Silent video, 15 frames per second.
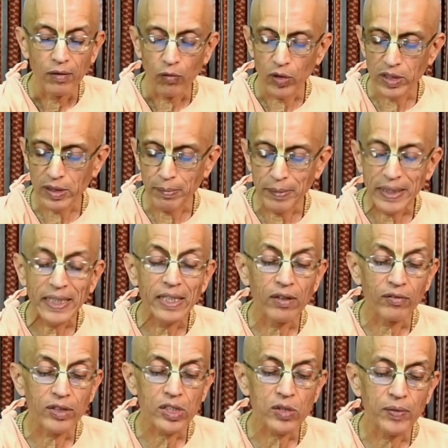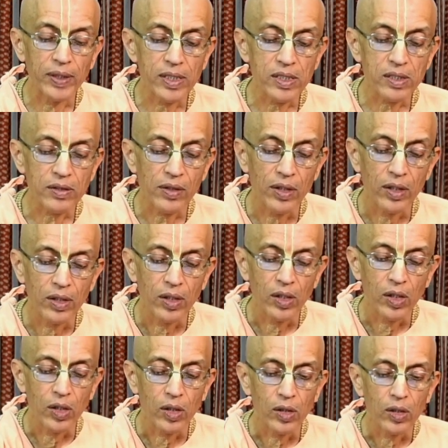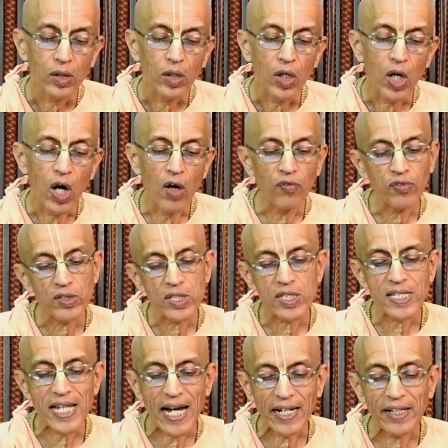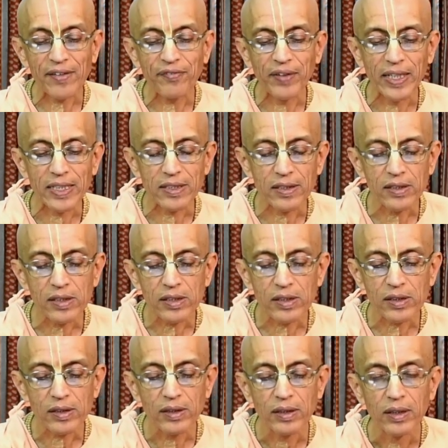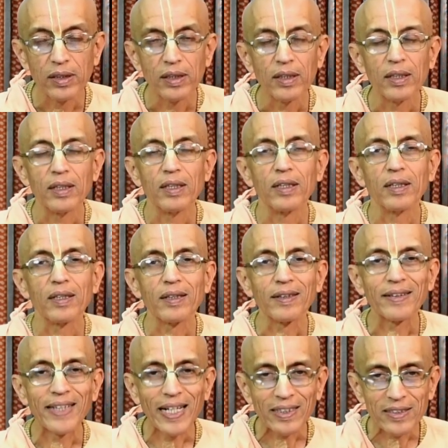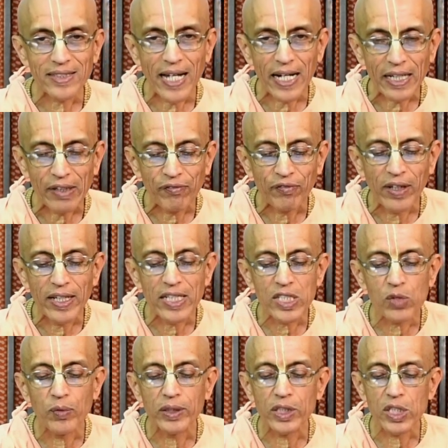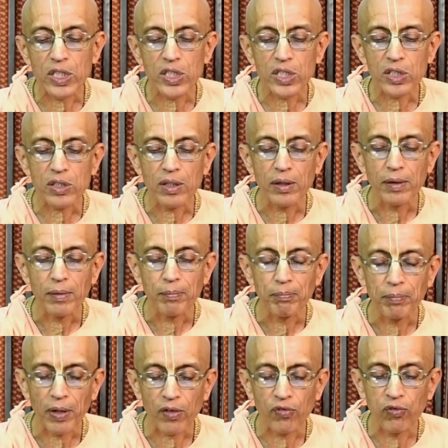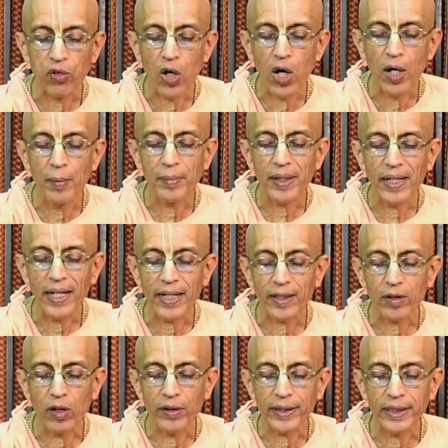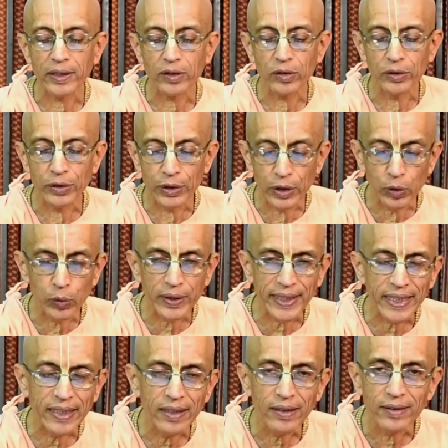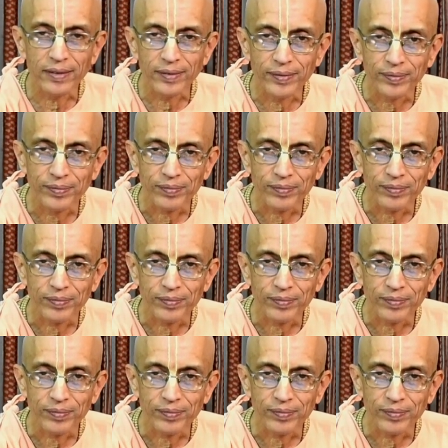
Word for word: What is the meaning of this verse? Of sacrifices, that sacrifice which is performed according to duty